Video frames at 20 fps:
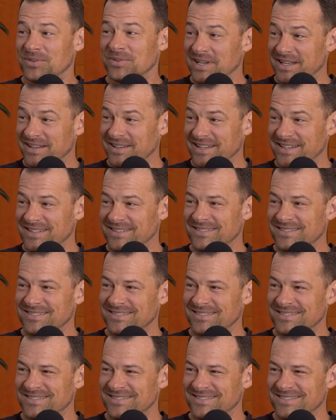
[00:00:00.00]
Really?
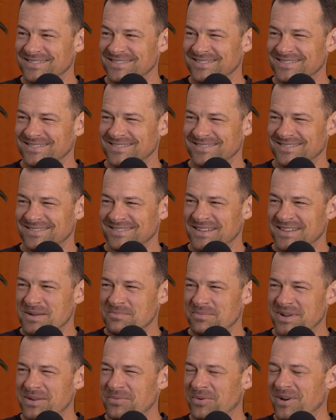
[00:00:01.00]

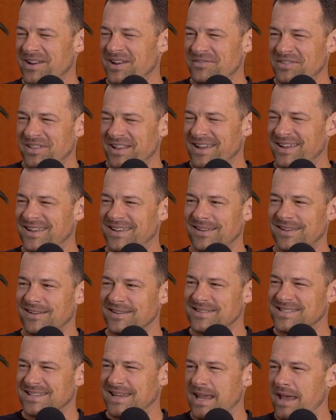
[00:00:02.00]
But you weren't even like a
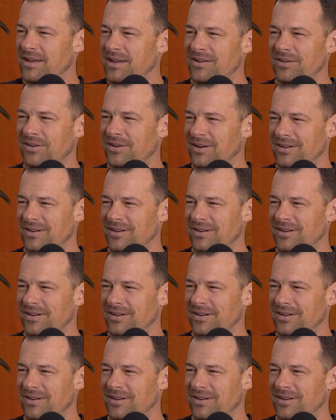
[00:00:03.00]
skater?